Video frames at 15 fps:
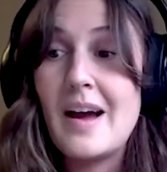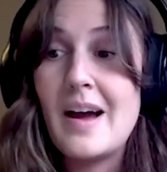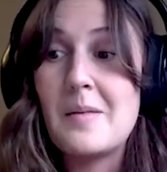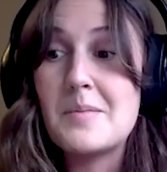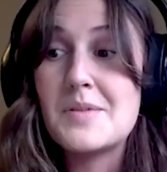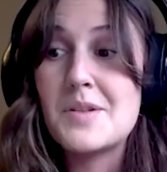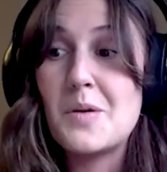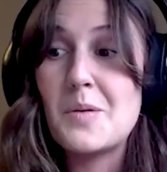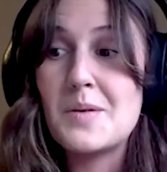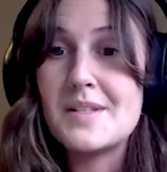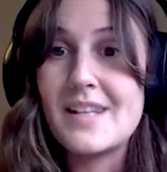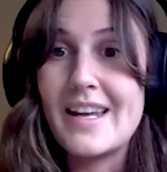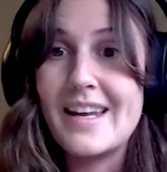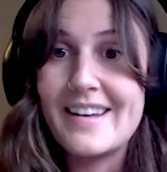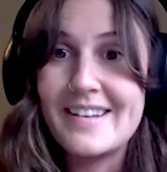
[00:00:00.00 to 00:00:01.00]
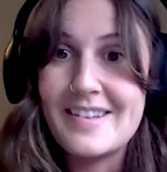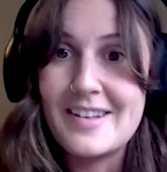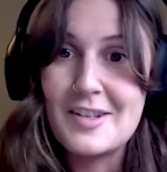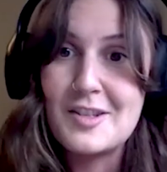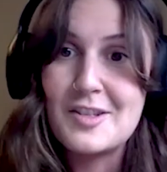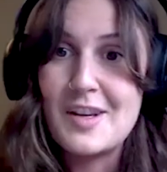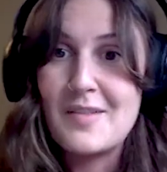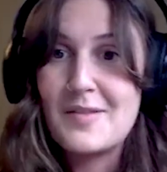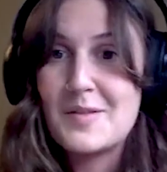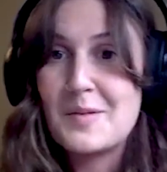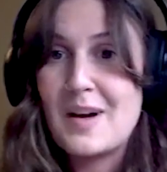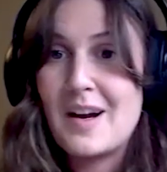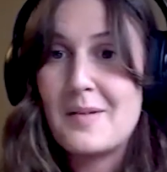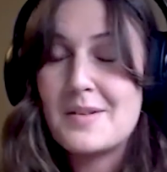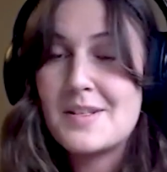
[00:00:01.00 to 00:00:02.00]
Um, so it was like this shift
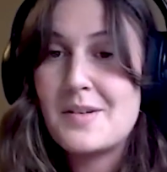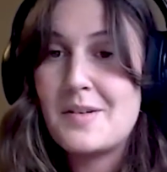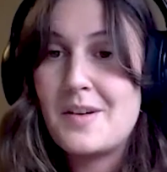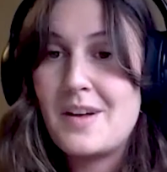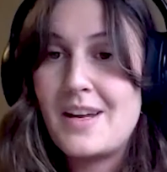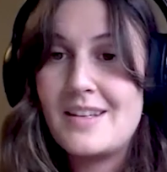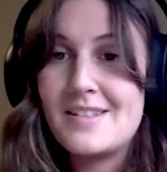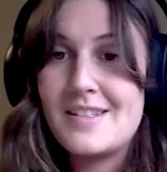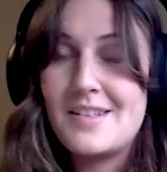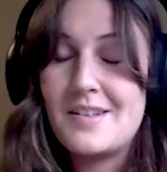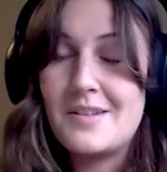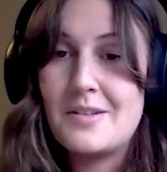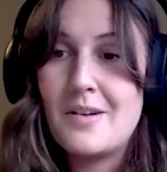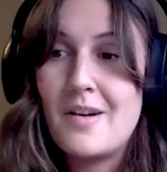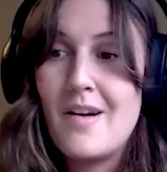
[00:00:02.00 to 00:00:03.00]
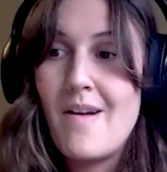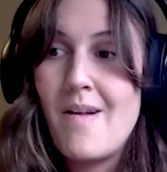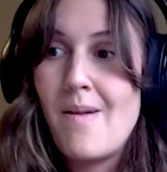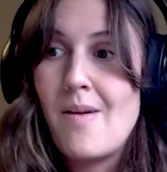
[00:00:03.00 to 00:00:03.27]
where I was going into